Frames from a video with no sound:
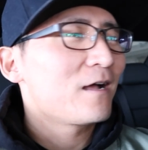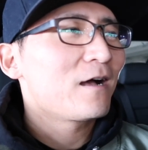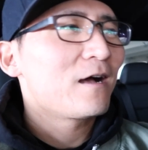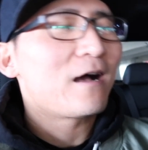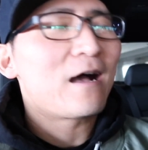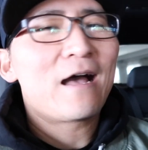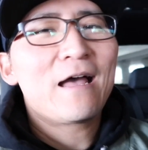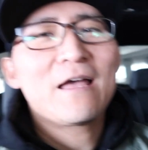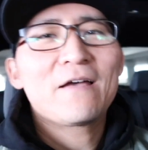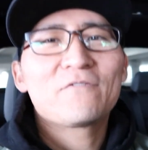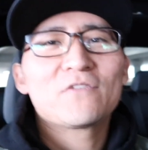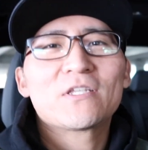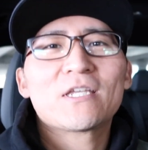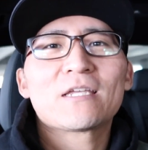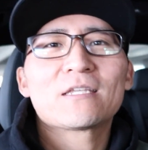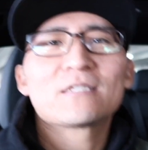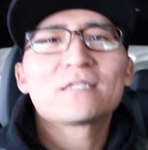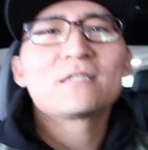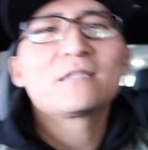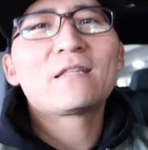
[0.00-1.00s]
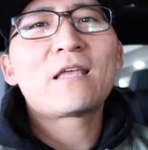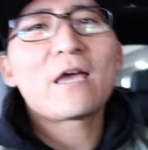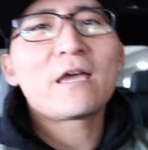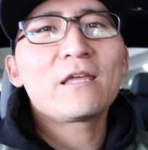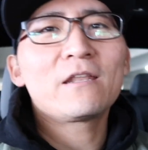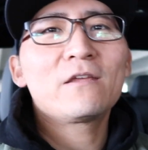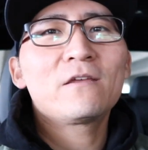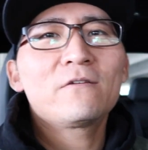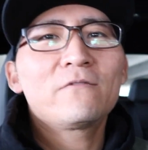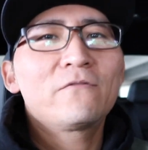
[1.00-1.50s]
I have tested
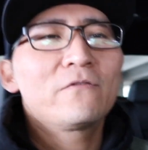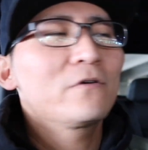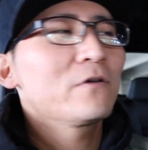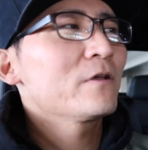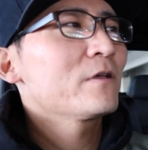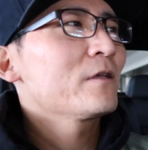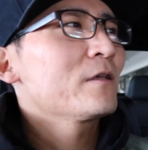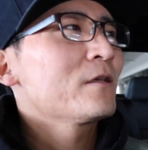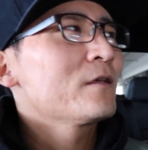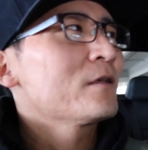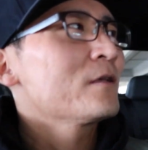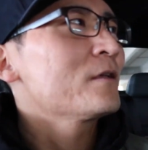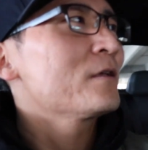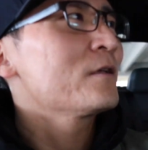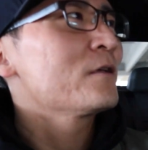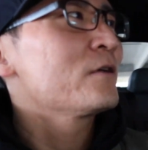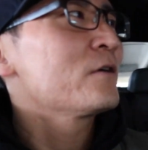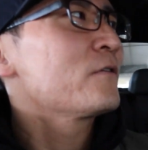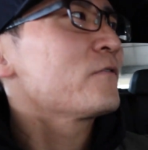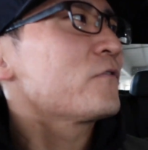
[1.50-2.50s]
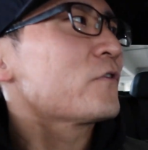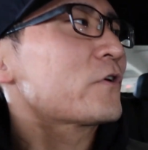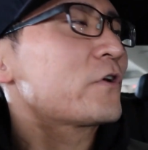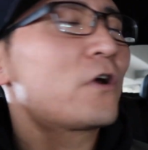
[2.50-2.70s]
negative for